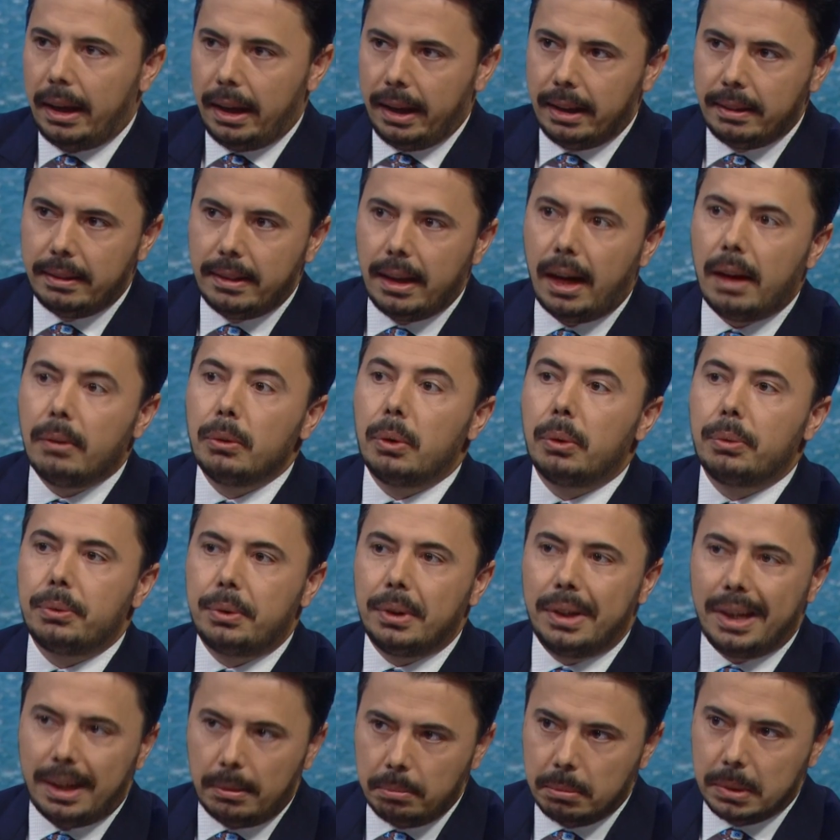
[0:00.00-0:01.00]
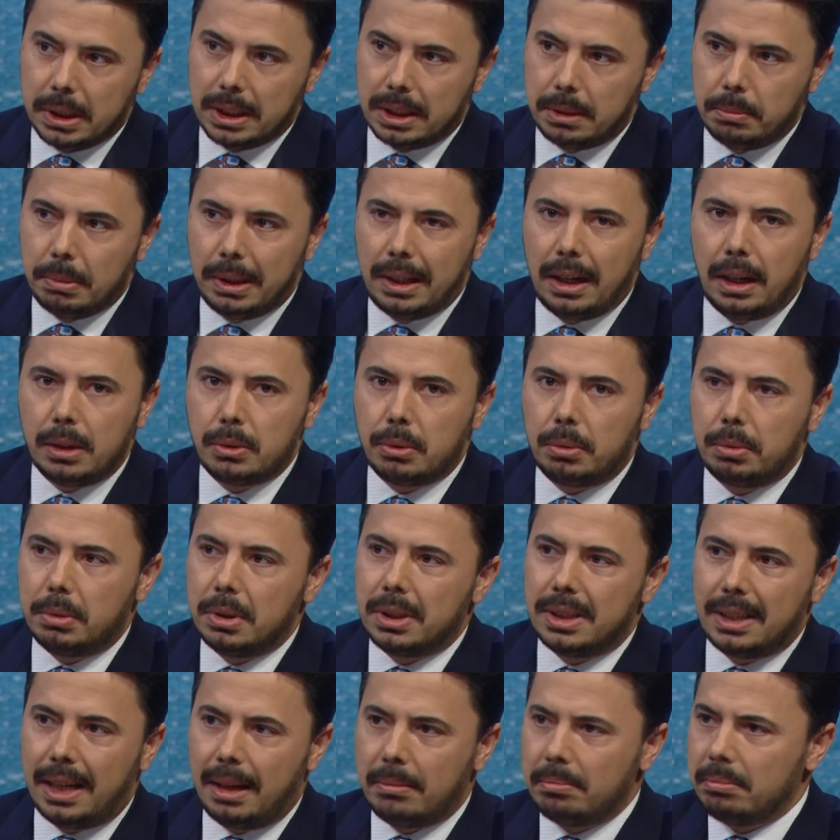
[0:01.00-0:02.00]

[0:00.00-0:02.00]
down of the numbers because of the some.